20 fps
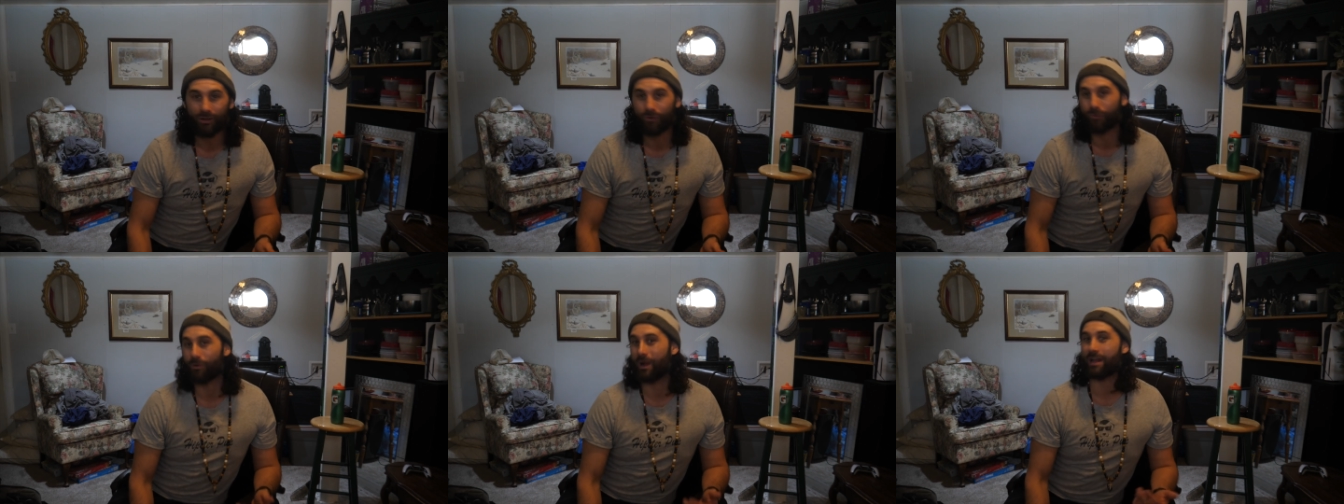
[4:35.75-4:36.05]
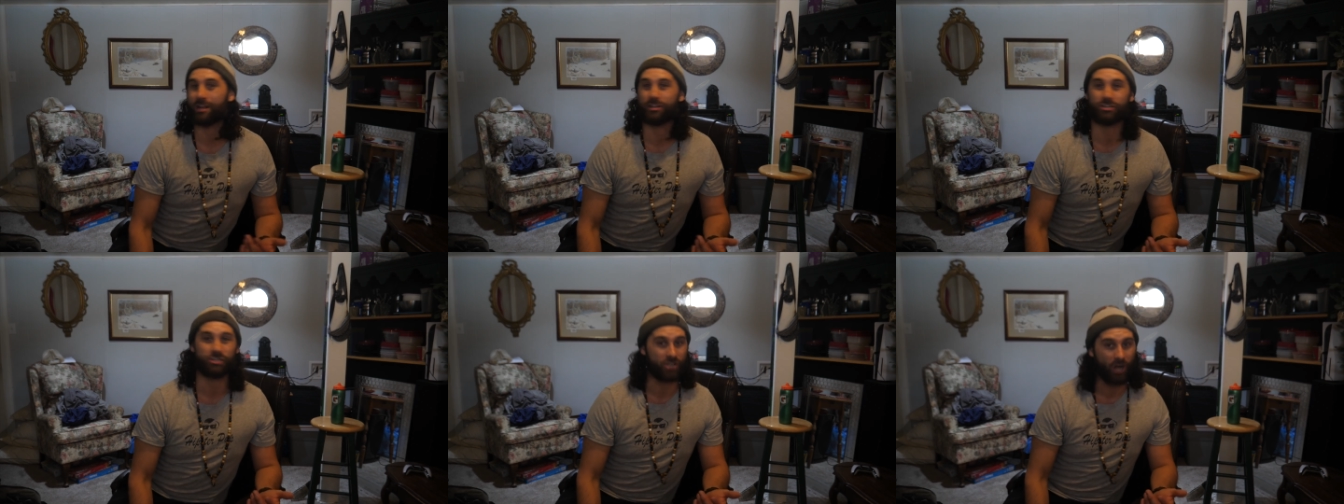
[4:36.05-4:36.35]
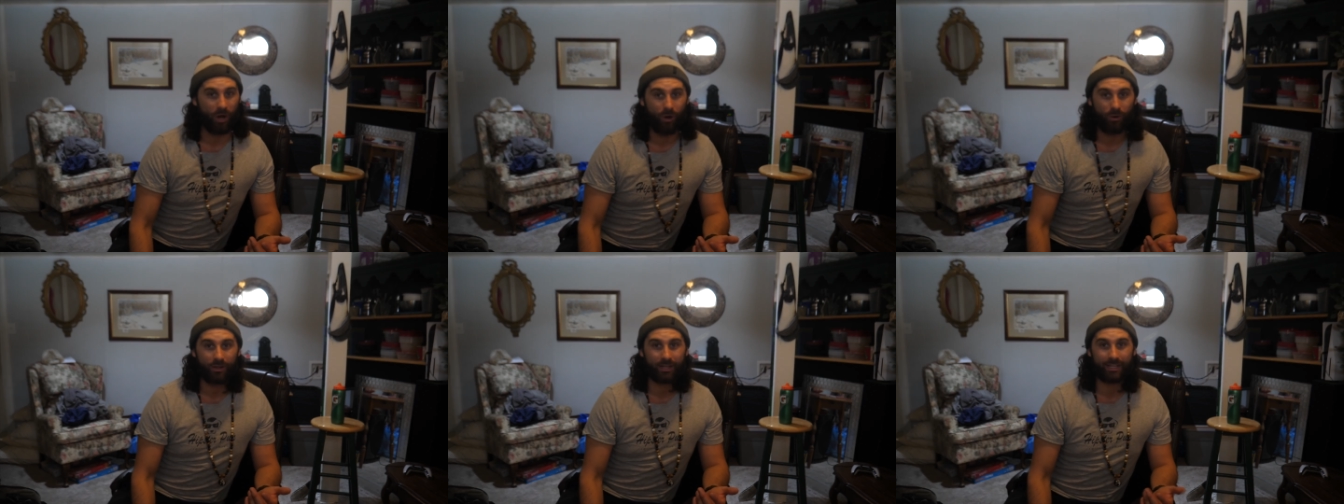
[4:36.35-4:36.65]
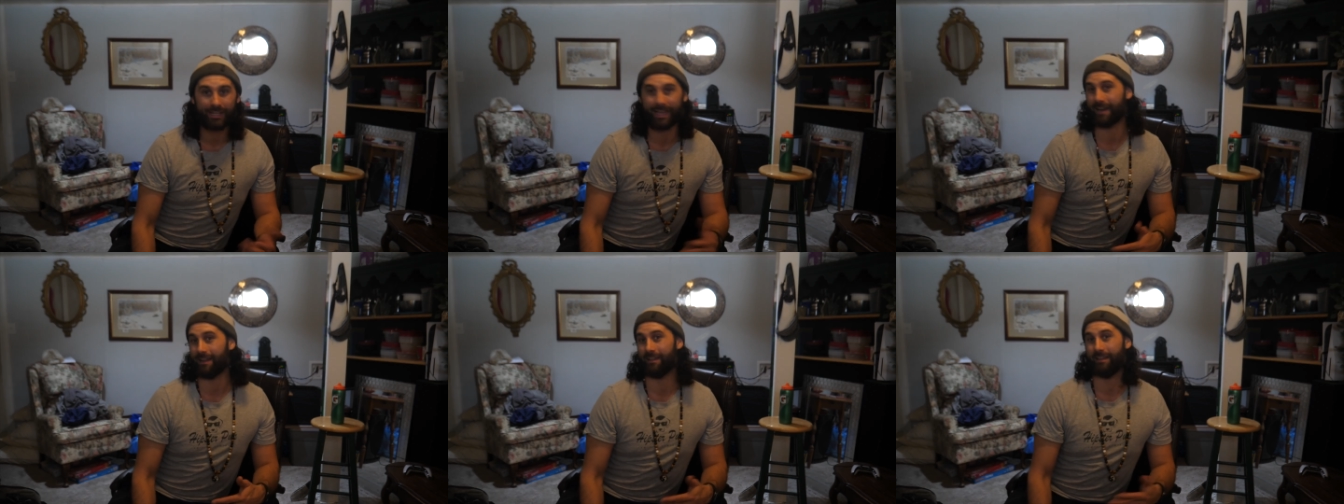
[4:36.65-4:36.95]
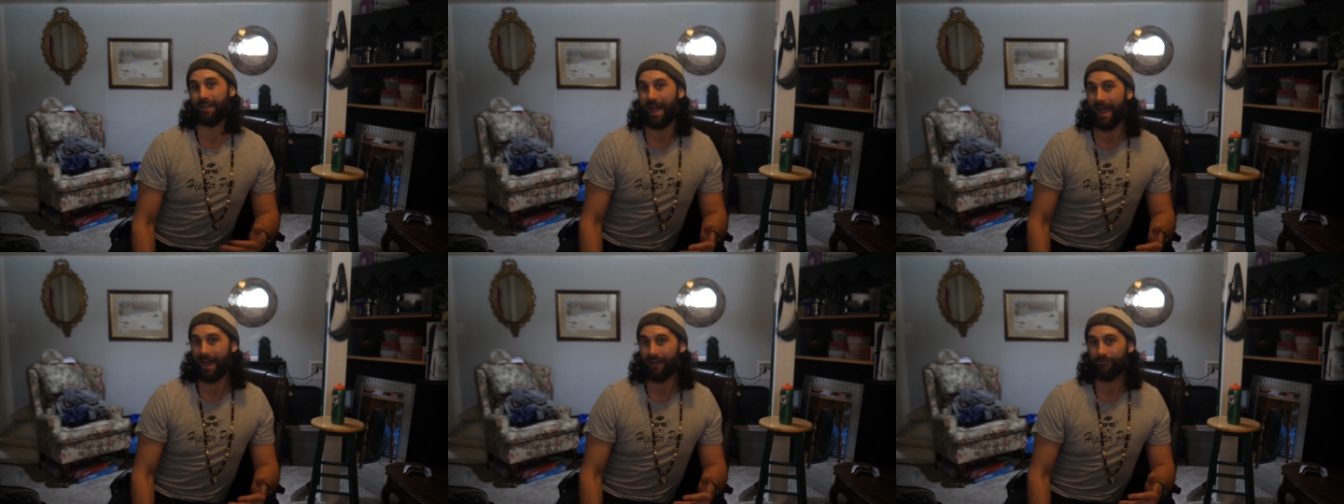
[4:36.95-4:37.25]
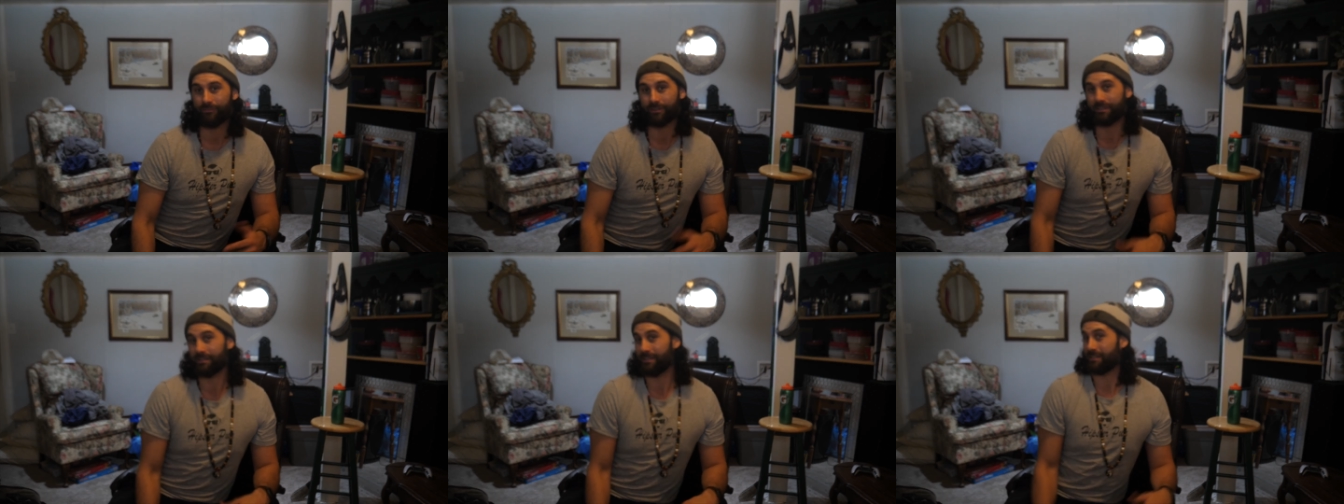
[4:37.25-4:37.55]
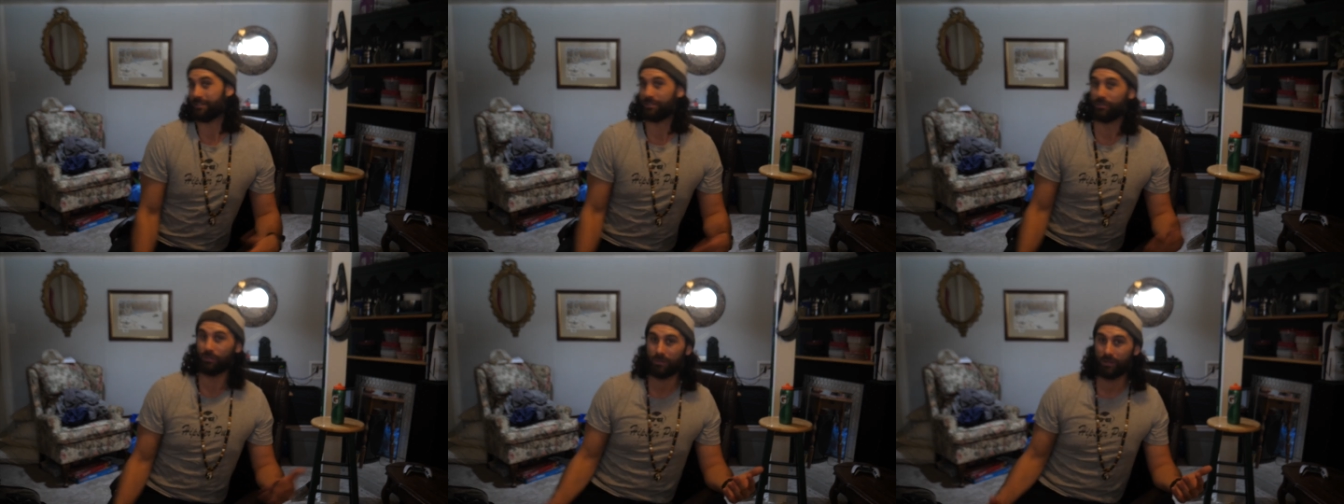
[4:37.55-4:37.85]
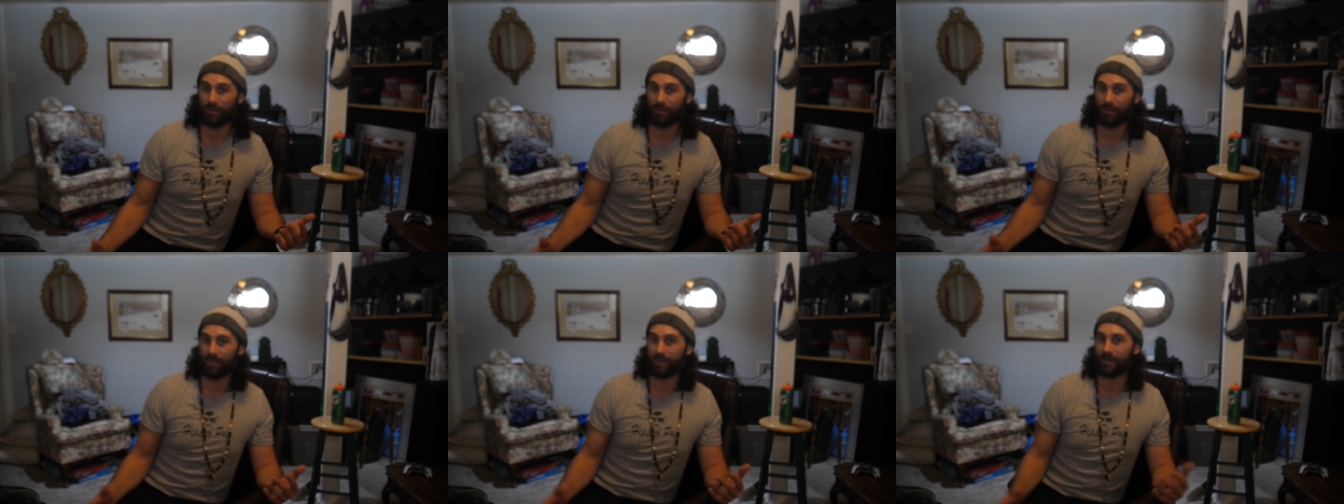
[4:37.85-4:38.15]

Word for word: Write a joke, get a laugh, and you're like, cool.